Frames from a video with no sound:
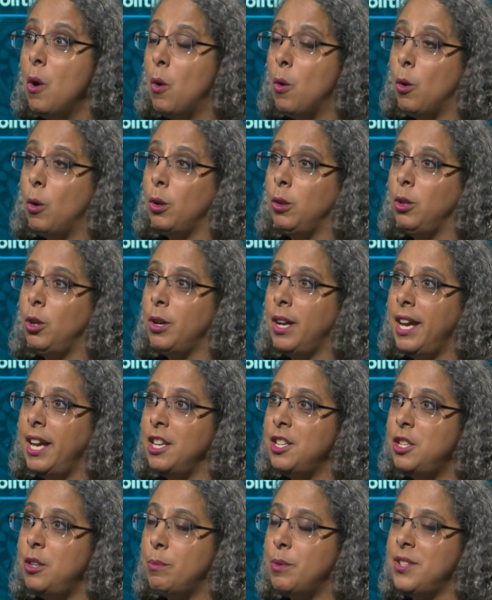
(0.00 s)
or looking
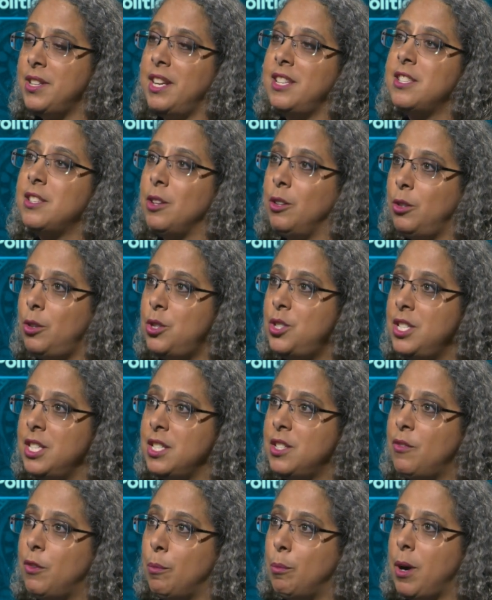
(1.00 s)
to present
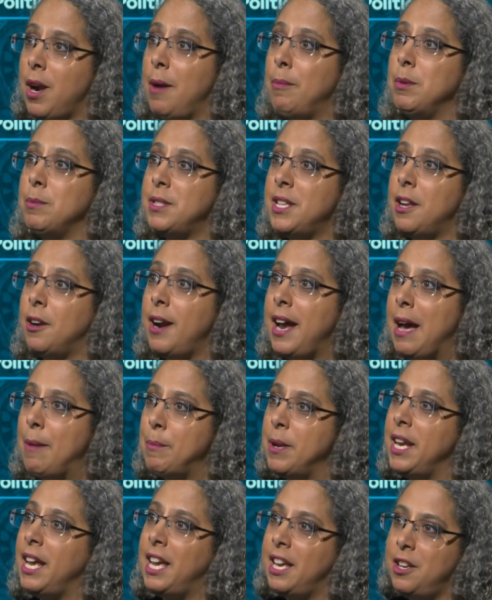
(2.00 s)
solutions for problems that are
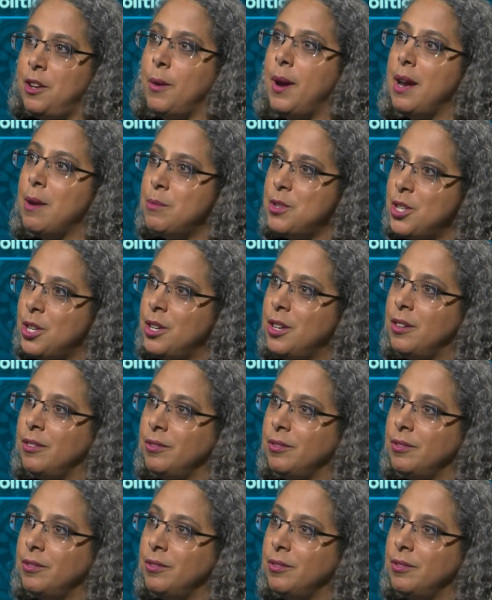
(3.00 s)
happening in New Hampshire.